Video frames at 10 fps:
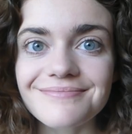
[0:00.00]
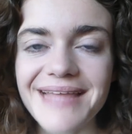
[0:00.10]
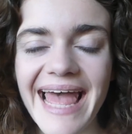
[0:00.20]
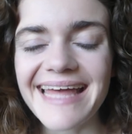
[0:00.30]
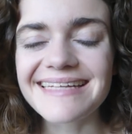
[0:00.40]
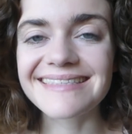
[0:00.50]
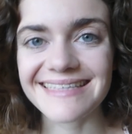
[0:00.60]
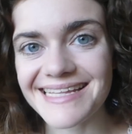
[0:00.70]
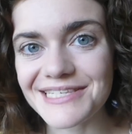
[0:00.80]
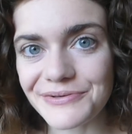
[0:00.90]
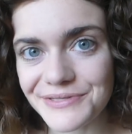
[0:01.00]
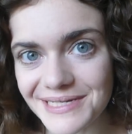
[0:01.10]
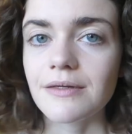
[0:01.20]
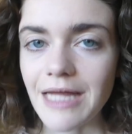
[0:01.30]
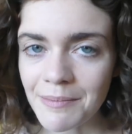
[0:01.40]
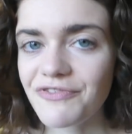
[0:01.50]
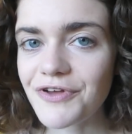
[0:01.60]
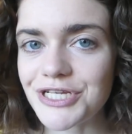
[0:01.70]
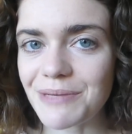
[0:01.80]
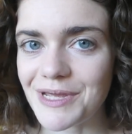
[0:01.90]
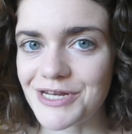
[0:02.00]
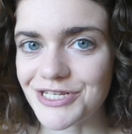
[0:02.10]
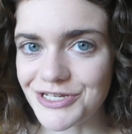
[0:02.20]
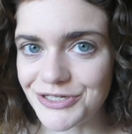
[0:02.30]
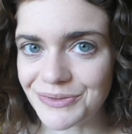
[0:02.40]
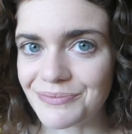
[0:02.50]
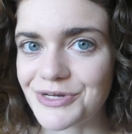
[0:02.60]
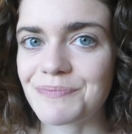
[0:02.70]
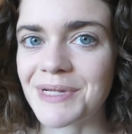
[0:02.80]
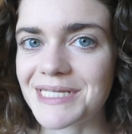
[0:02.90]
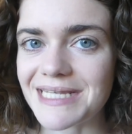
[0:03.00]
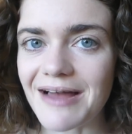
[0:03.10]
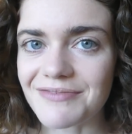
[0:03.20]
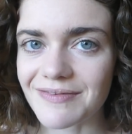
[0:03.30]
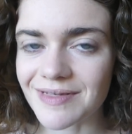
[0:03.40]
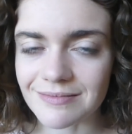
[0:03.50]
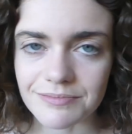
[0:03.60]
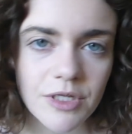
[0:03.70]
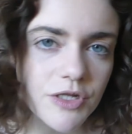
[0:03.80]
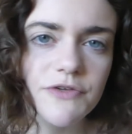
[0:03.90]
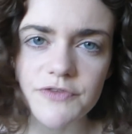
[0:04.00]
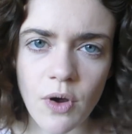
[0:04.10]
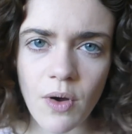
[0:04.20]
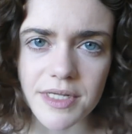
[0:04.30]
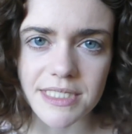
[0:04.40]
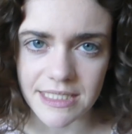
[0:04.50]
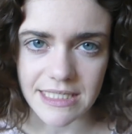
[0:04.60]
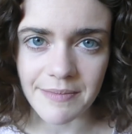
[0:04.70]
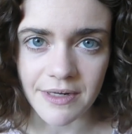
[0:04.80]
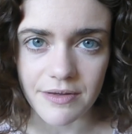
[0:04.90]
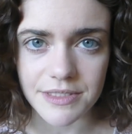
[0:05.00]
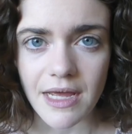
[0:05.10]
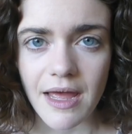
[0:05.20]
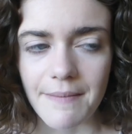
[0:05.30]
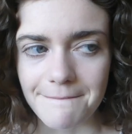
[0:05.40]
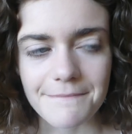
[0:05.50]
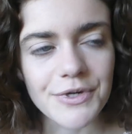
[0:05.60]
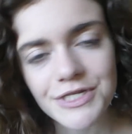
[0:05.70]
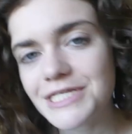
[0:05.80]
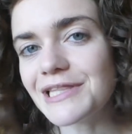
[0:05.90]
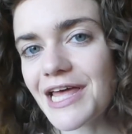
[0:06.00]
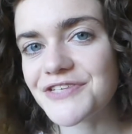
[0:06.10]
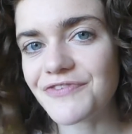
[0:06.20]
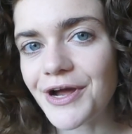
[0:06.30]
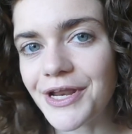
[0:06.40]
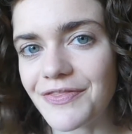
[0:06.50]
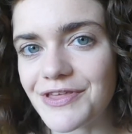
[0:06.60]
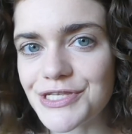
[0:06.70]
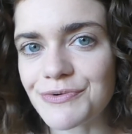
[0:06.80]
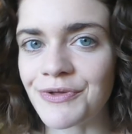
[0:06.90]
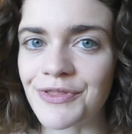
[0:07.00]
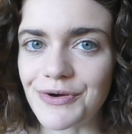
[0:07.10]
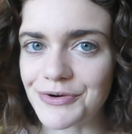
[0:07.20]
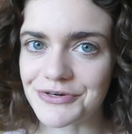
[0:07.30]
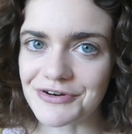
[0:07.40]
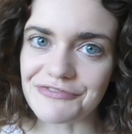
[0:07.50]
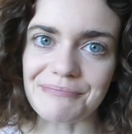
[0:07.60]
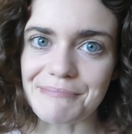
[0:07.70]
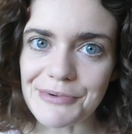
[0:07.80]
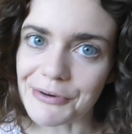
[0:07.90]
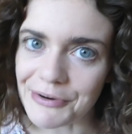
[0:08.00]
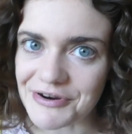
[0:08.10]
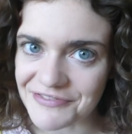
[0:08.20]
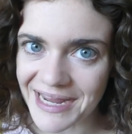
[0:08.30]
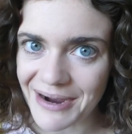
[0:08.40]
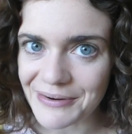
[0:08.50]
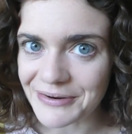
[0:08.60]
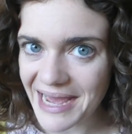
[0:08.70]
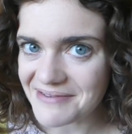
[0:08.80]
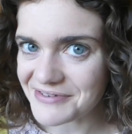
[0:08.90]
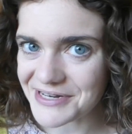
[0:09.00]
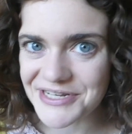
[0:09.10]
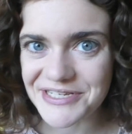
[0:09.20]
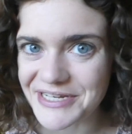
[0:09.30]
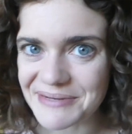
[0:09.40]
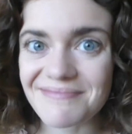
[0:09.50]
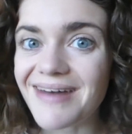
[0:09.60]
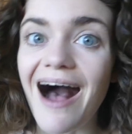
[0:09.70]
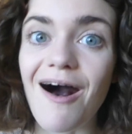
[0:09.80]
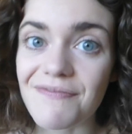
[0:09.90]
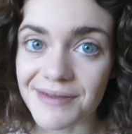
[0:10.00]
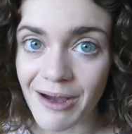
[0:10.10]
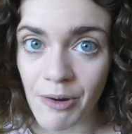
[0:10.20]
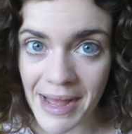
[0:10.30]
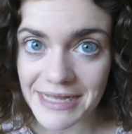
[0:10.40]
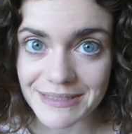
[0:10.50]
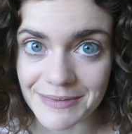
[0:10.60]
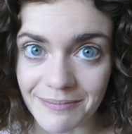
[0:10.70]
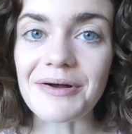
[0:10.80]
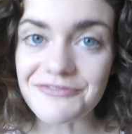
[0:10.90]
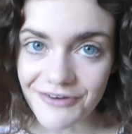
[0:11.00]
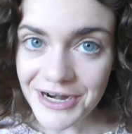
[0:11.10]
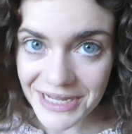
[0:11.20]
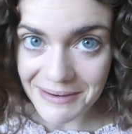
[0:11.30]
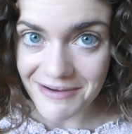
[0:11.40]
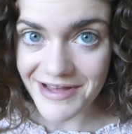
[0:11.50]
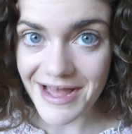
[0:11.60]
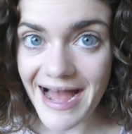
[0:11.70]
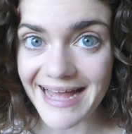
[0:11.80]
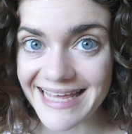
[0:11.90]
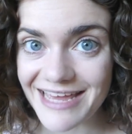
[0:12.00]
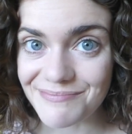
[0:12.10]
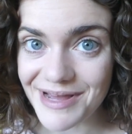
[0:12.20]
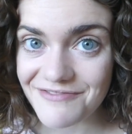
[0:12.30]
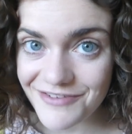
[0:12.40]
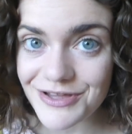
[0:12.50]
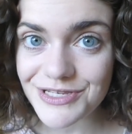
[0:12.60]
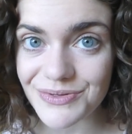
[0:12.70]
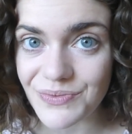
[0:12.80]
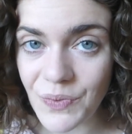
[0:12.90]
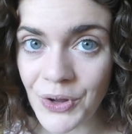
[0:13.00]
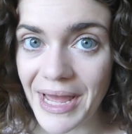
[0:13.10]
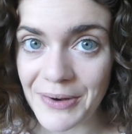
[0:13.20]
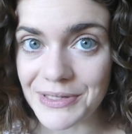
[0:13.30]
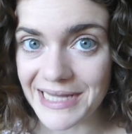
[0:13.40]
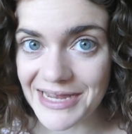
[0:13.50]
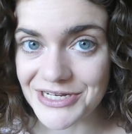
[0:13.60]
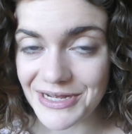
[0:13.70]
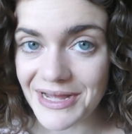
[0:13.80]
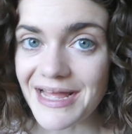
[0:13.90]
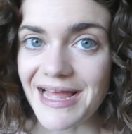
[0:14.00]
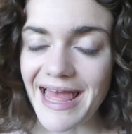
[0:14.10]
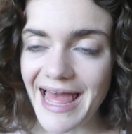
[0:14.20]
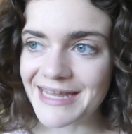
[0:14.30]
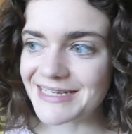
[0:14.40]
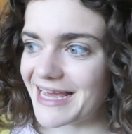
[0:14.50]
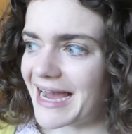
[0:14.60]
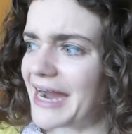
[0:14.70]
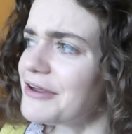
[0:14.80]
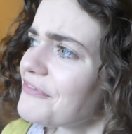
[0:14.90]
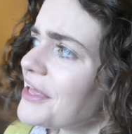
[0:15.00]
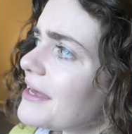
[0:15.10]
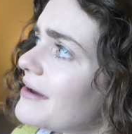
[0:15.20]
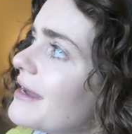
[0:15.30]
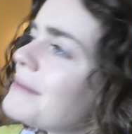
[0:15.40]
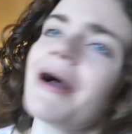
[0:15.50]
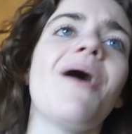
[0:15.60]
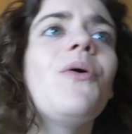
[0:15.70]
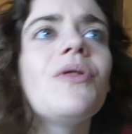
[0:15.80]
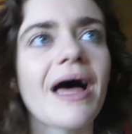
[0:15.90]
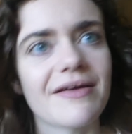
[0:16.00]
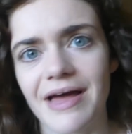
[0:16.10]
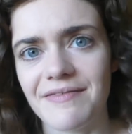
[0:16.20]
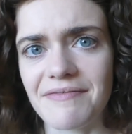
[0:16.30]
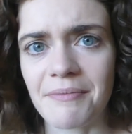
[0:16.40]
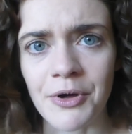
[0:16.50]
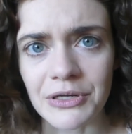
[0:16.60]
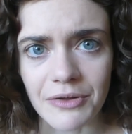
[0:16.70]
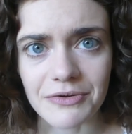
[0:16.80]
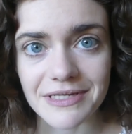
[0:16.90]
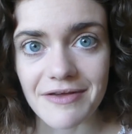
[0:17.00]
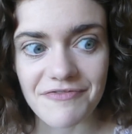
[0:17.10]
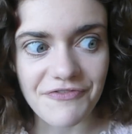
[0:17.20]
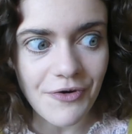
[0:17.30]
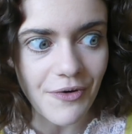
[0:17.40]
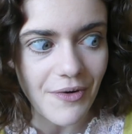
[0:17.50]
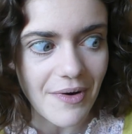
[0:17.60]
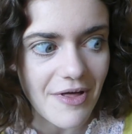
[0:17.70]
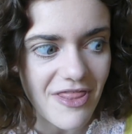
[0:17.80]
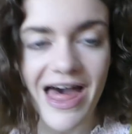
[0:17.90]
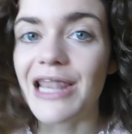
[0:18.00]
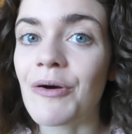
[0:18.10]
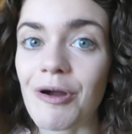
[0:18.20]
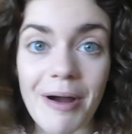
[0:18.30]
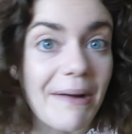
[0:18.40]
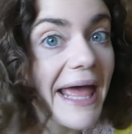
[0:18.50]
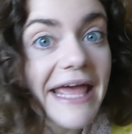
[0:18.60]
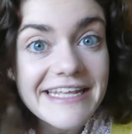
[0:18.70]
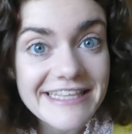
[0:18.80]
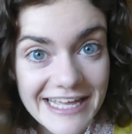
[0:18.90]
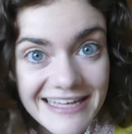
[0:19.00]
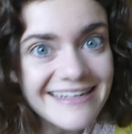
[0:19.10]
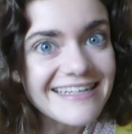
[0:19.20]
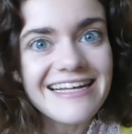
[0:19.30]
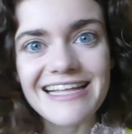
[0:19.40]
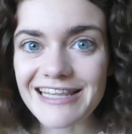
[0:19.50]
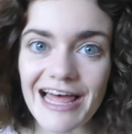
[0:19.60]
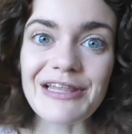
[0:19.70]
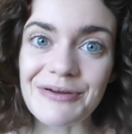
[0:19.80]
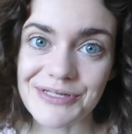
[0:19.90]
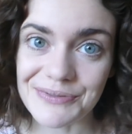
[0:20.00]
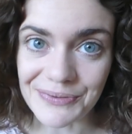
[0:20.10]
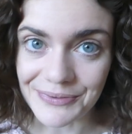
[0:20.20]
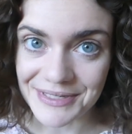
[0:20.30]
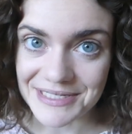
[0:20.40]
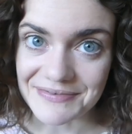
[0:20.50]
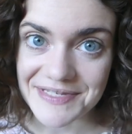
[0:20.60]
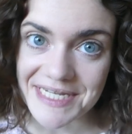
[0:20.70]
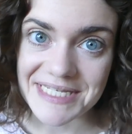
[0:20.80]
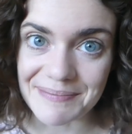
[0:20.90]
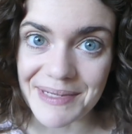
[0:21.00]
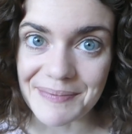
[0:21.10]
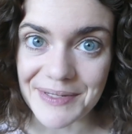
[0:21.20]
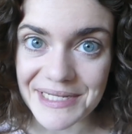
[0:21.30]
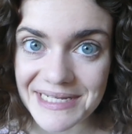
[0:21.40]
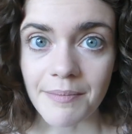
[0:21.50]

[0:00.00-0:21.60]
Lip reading: Hey, it's Lucy. I'm a third year PhD student, which means I've given lots of talks and seminars, but until last Friday, these were on the order of quarter of an hour on average to half an hour maximum. On Friday, however, I gave my first 1 hour lecture, and I don't think in my whole life I've ever monologued for that long about anything, let alone to an audience of 60 people.